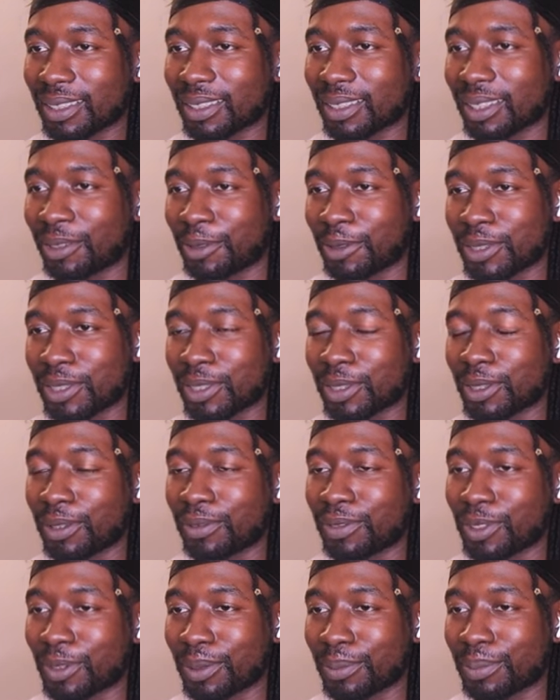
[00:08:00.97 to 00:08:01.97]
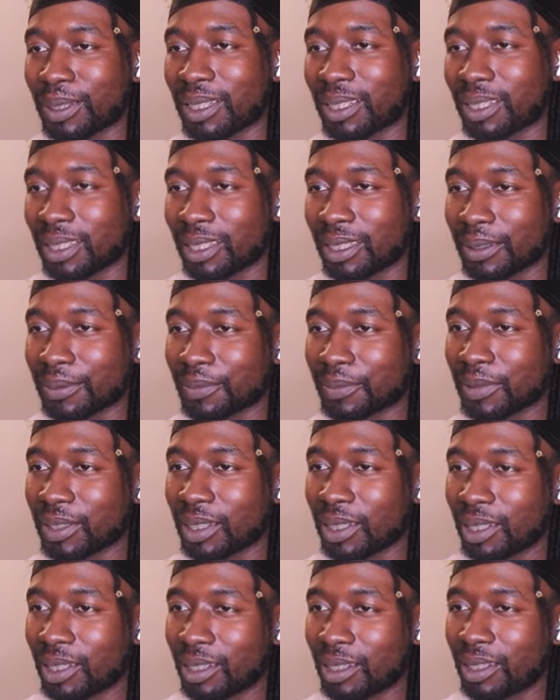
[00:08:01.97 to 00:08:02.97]
A result of your ability.
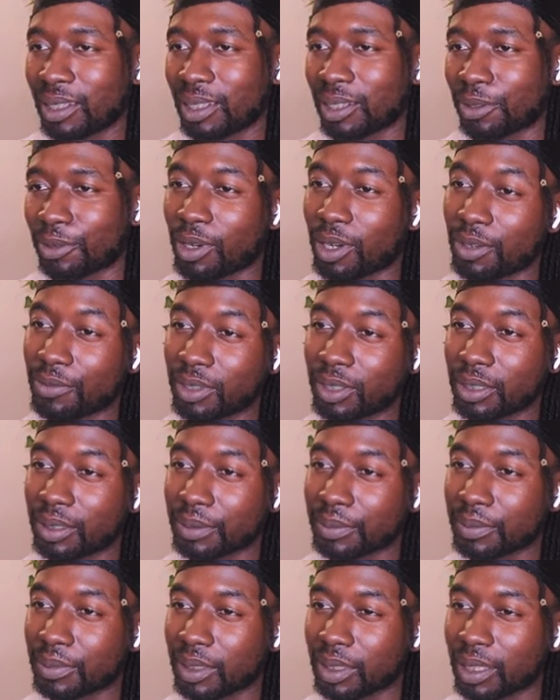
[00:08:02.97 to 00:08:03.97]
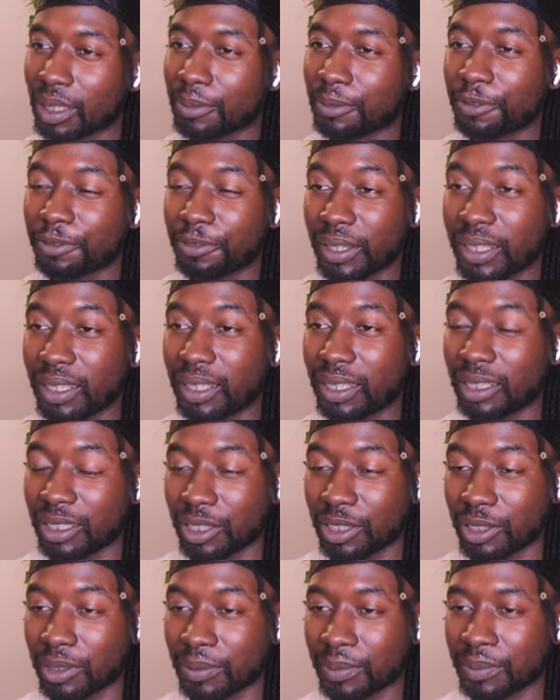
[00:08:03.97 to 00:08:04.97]
Rather, I'm thanking
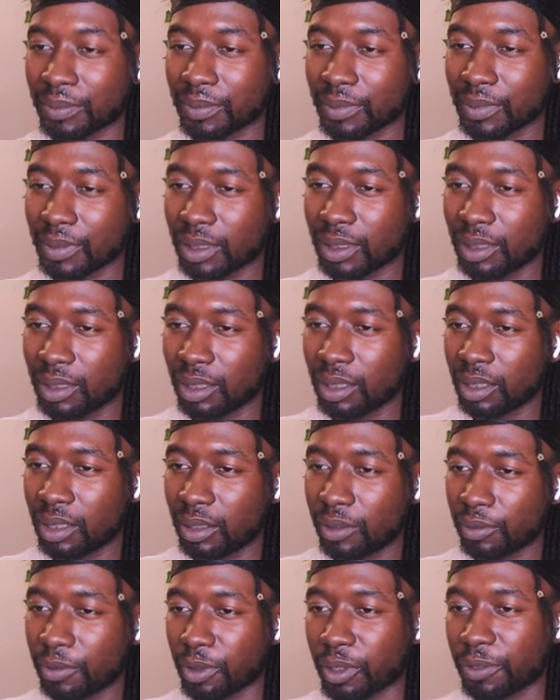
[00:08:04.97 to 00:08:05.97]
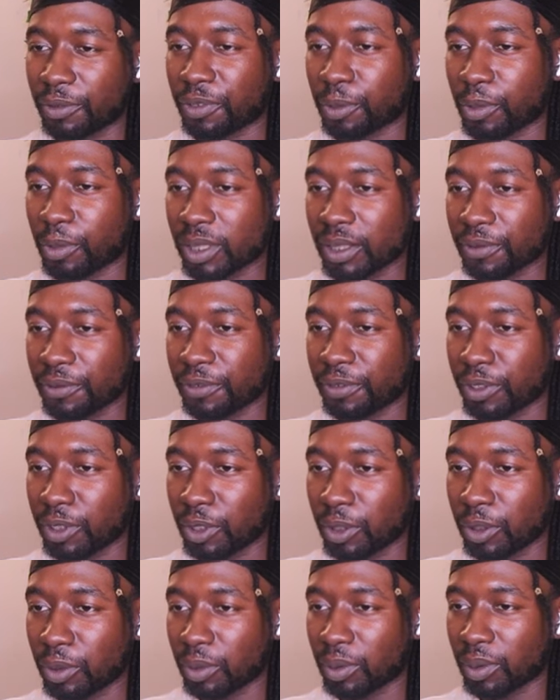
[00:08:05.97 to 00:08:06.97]
you. For if it wasn't for
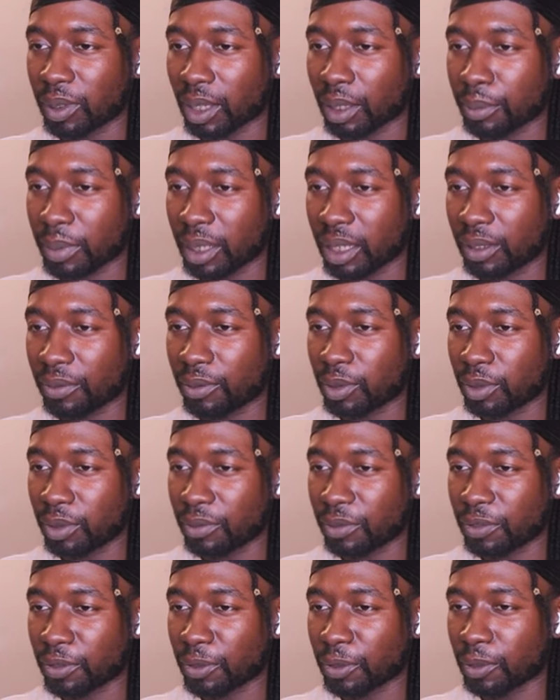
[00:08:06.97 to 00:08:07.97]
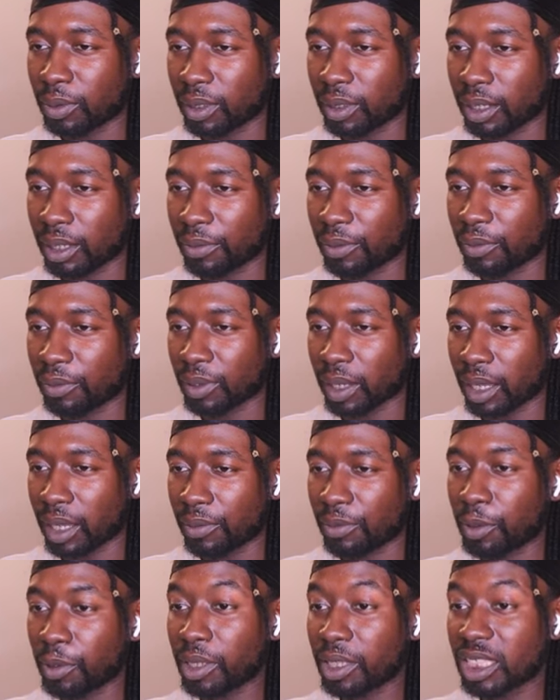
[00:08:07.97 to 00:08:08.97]
you, I may have gone through life without
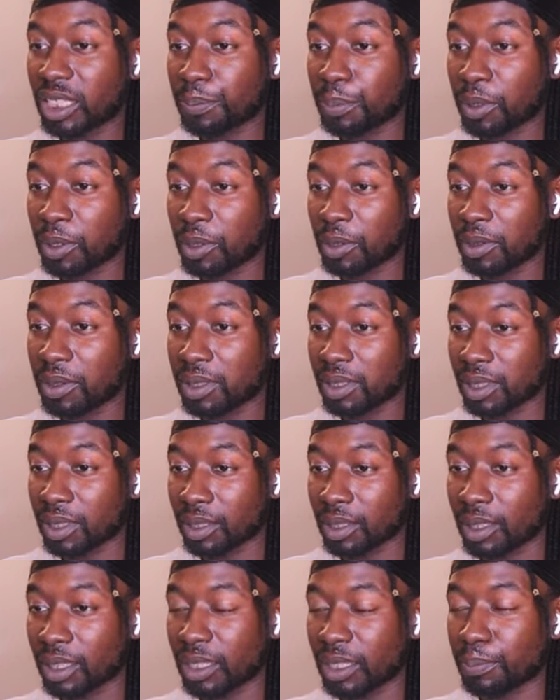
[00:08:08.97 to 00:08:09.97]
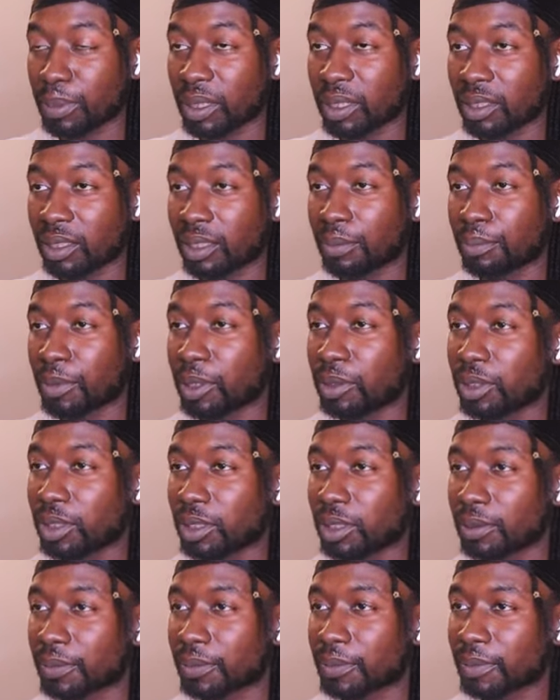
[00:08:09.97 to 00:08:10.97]
ever experiencing this splendid emotion.